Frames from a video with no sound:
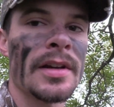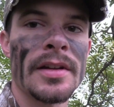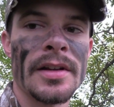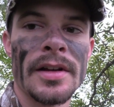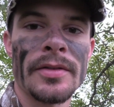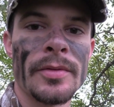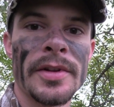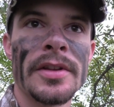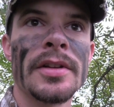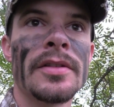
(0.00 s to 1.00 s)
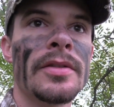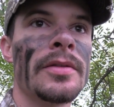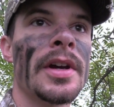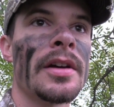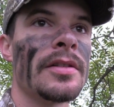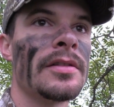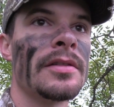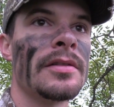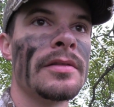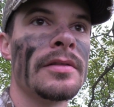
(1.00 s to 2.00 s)
And I don't know what these 2
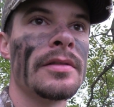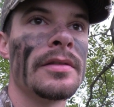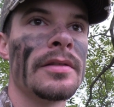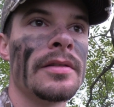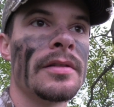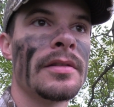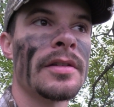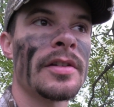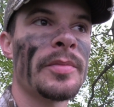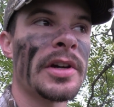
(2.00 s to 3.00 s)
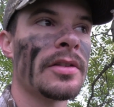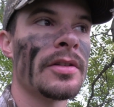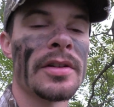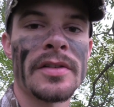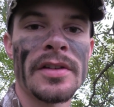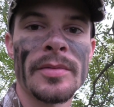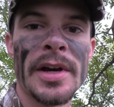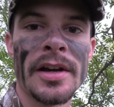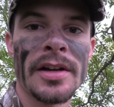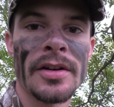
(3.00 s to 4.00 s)
guys expect they're going to see
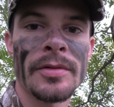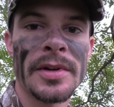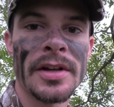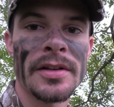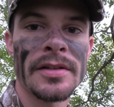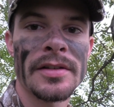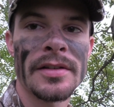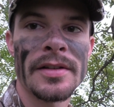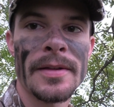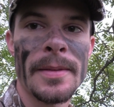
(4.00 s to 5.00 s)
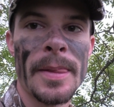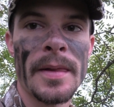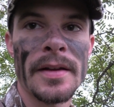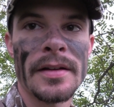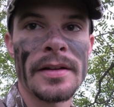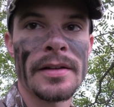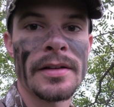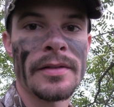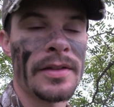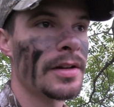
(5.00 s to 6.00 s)
back here, because
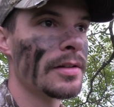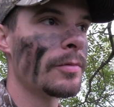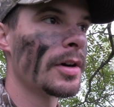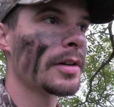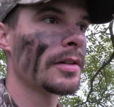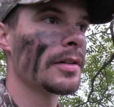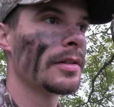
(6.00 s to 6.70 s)
if they did walk